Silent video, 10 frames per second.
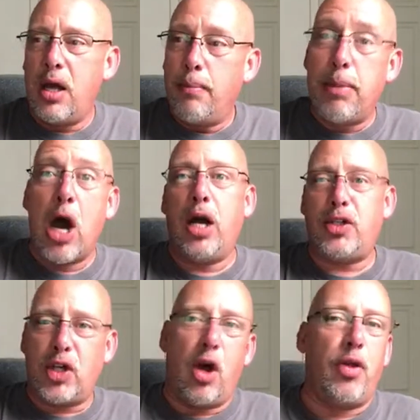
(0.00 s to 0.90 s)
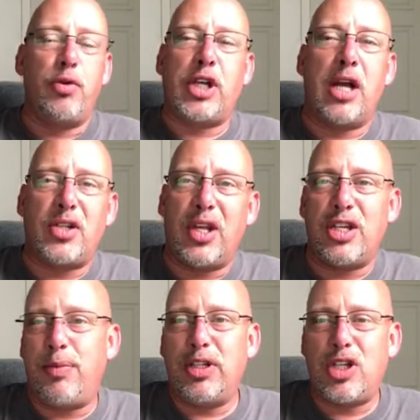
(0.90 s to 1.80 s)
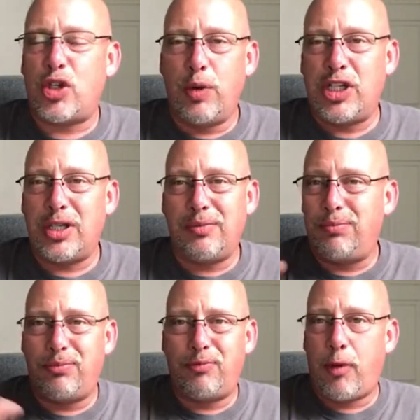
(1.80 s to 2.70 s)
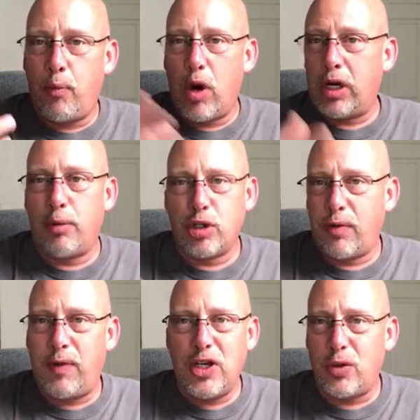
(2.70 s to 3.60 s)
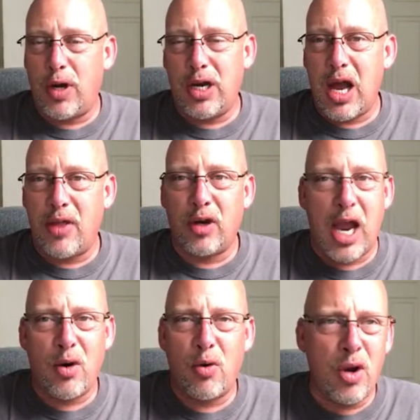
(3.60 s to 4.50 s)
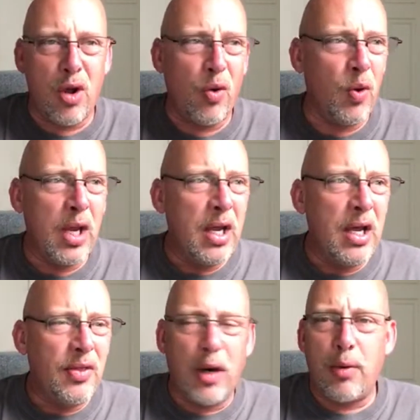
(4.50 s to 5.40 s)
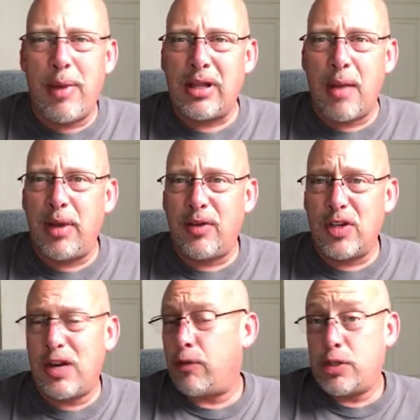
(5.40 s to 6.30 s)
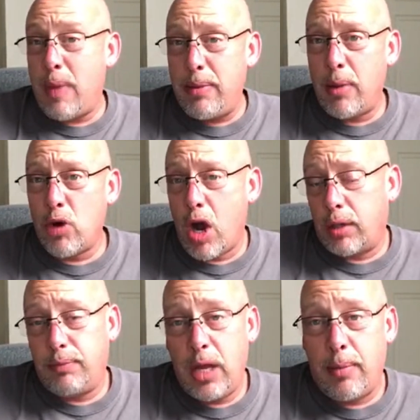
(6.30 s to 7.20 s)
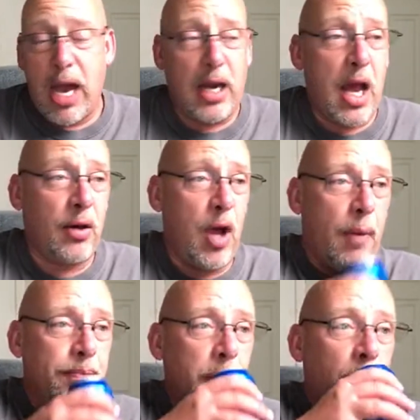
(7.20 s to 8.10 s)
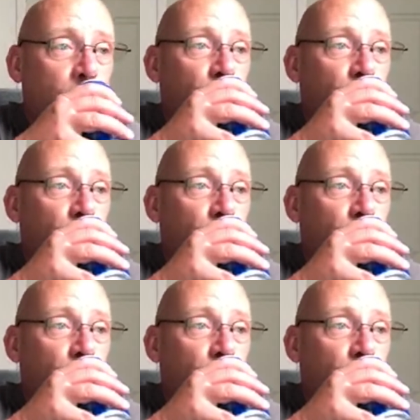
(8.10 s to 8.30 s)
bugs and all those kinds of things. But just switching from one commercial feed to another, I don't know that it would make that big of a difference. Maybe I'm wrong. It might. I don't know.